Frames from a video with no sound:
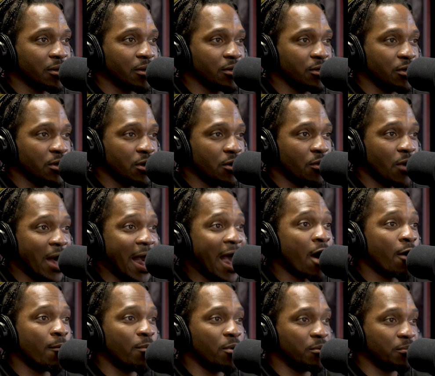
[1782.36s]
you know,
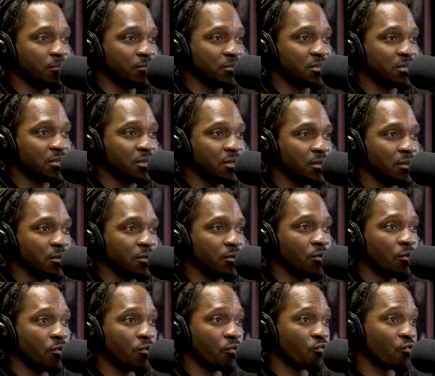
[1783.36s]
albums
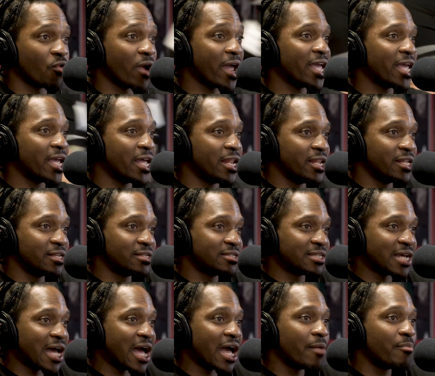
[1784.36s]
right in this
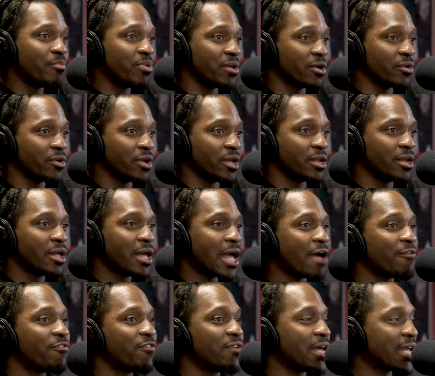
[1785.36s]
time period, I
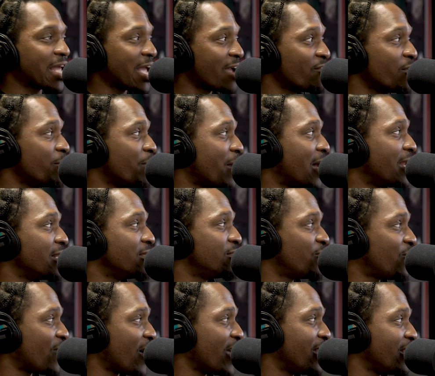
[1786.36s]
feel like everybody's
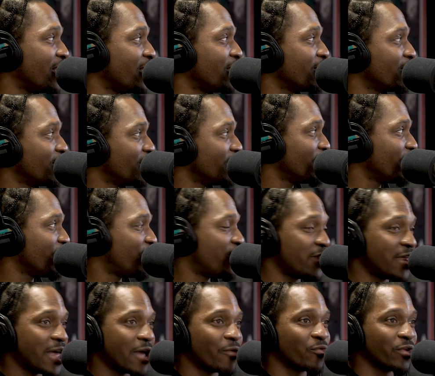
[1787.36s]
fighting for
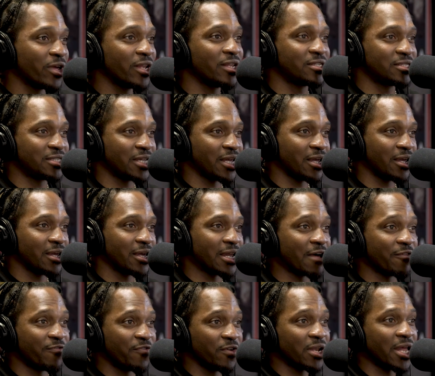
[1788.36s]
that real estate. And
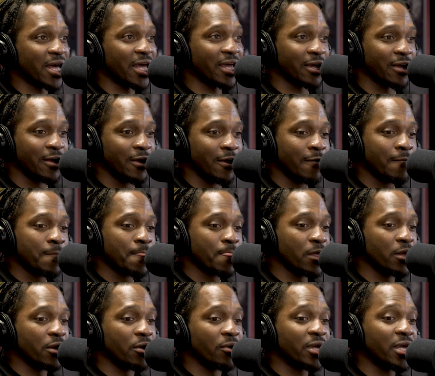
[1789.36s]
I feel like,
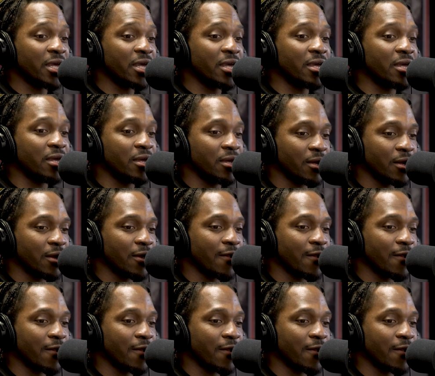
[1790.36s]
you know, he,